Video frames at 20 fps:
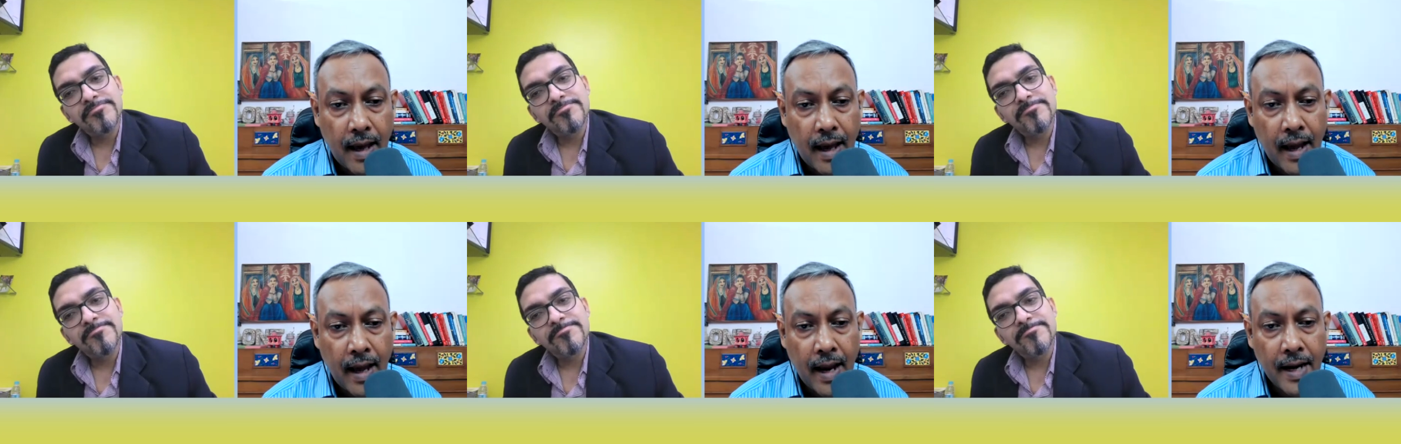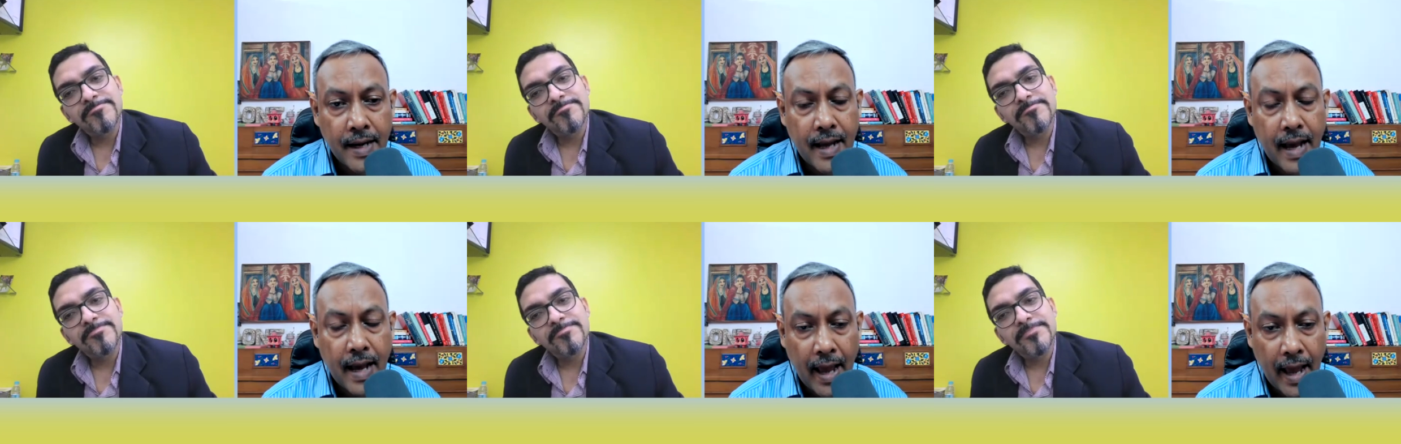
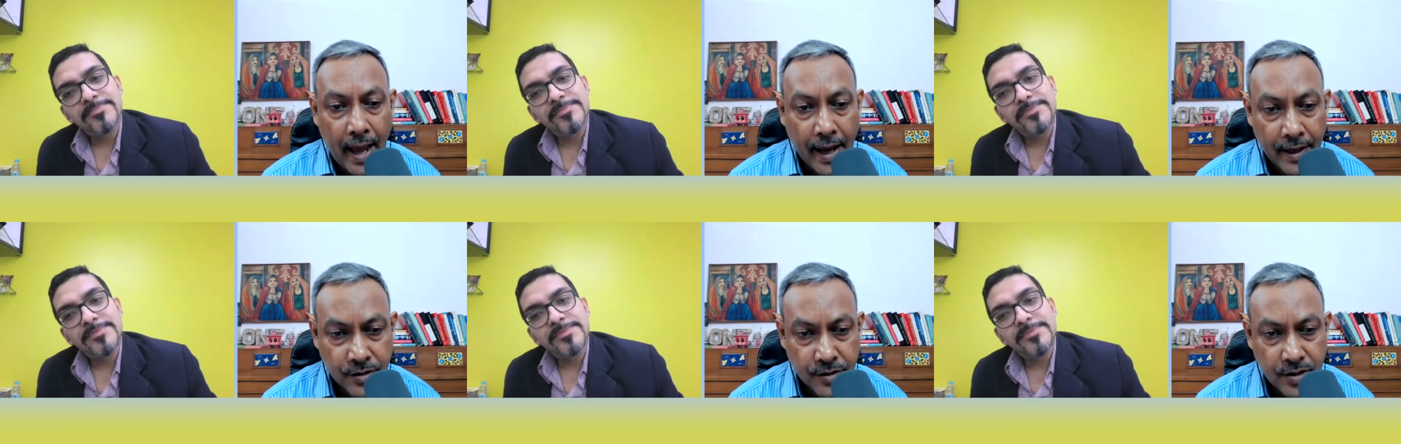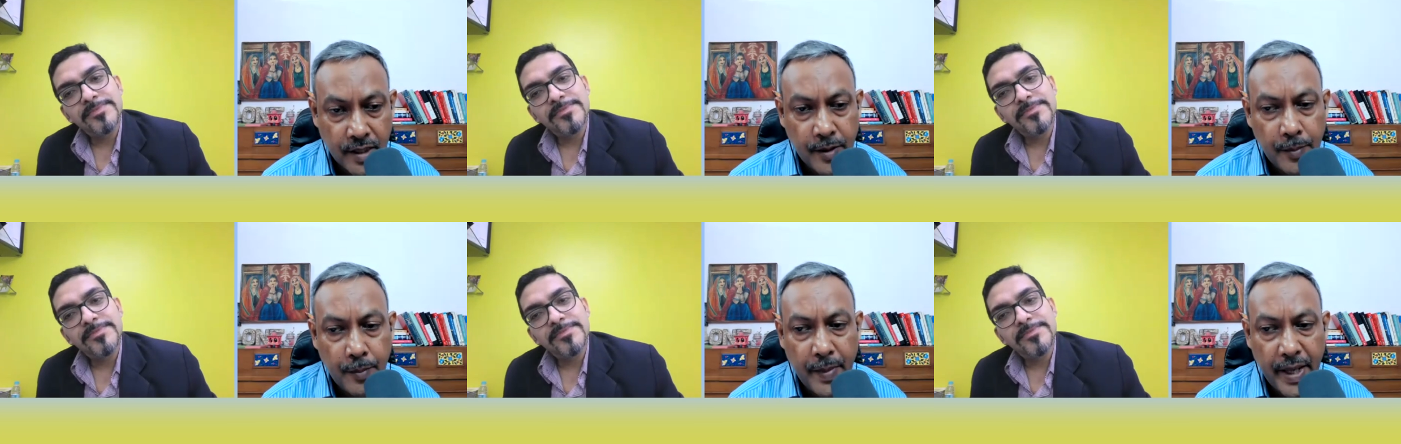Speaker 1: and
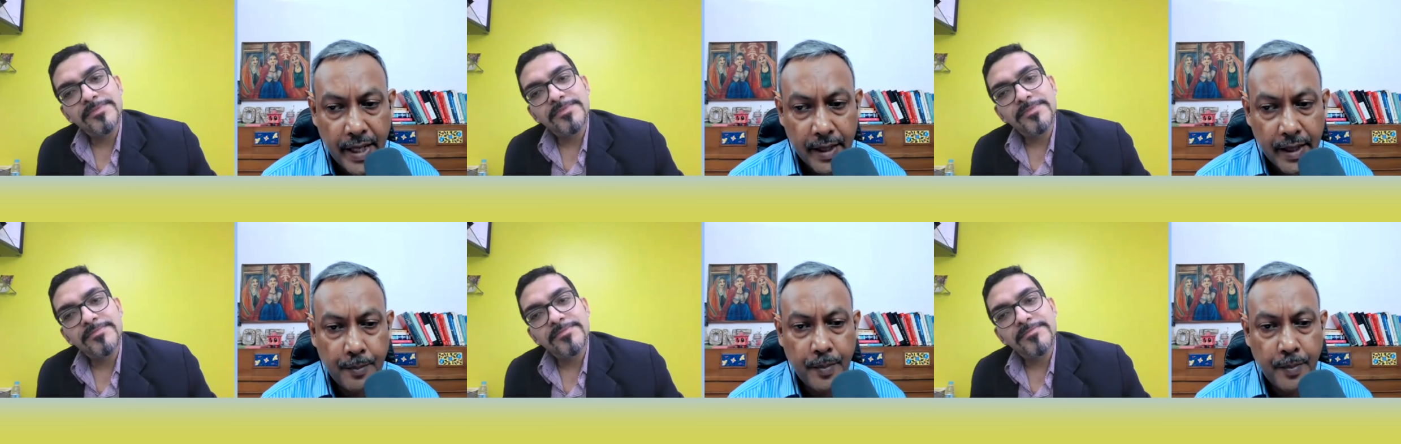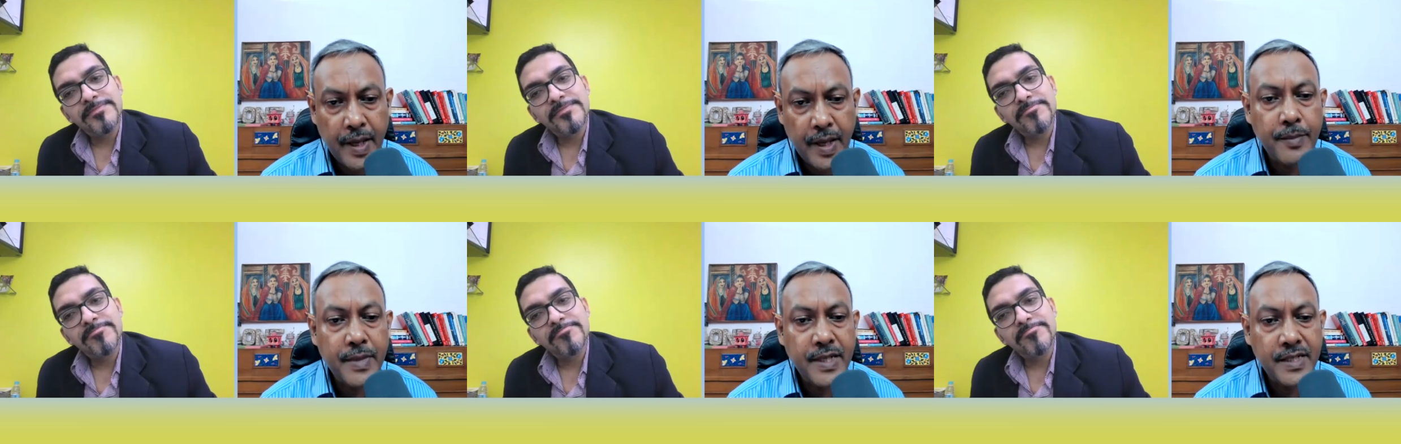actually make
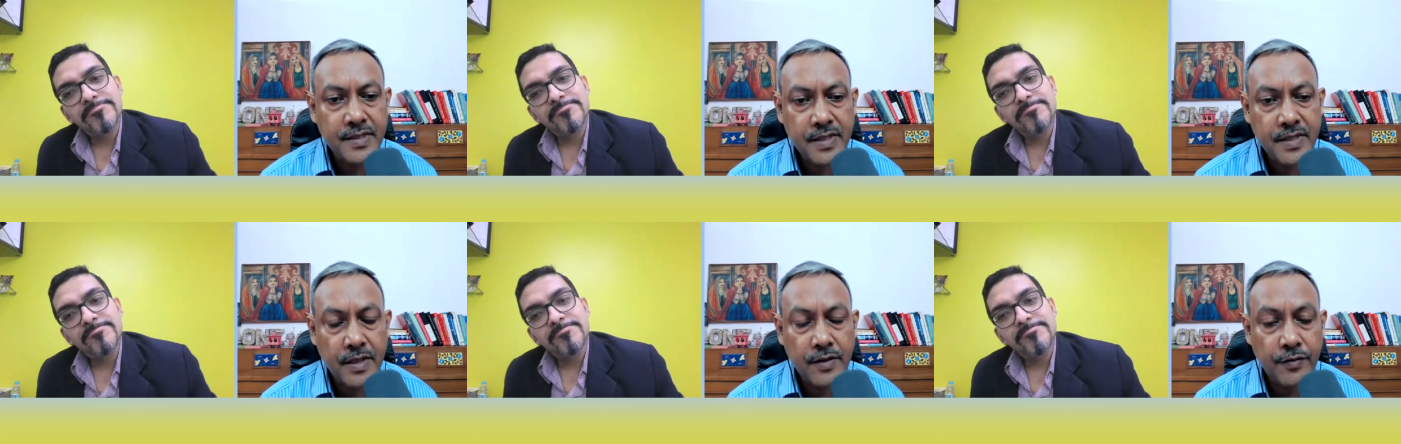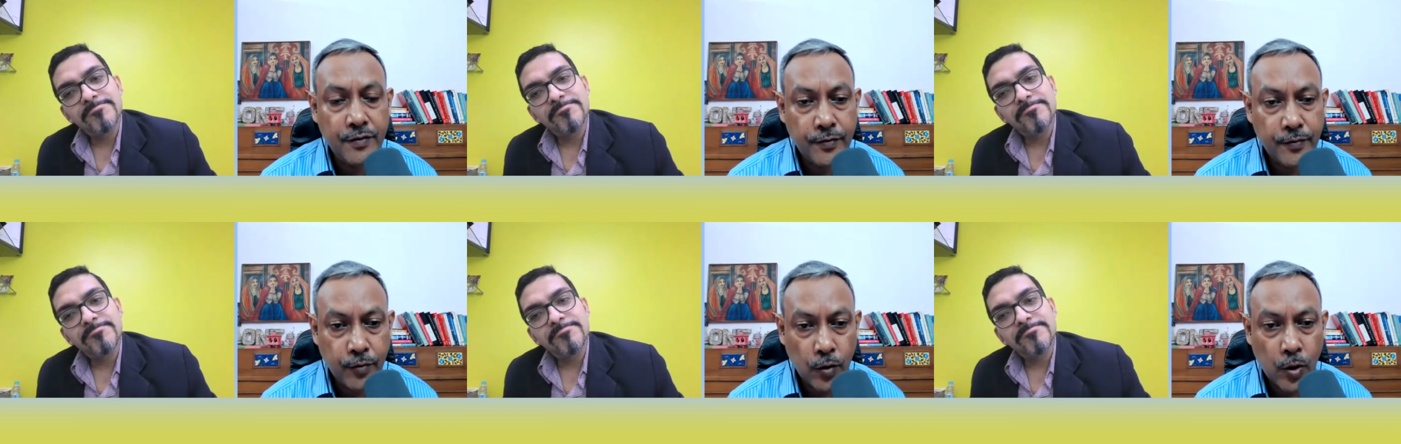payments
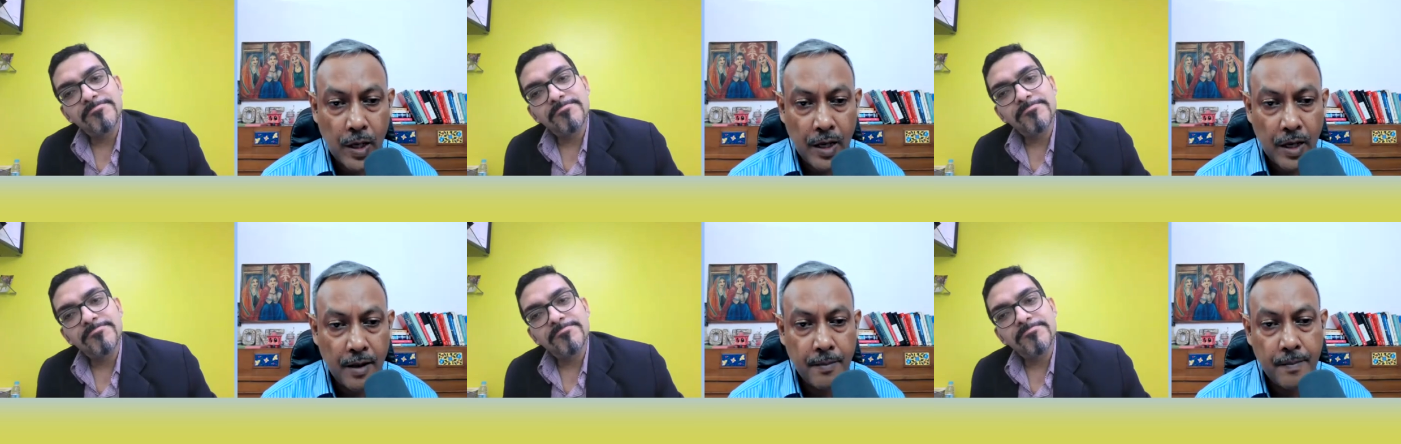in full.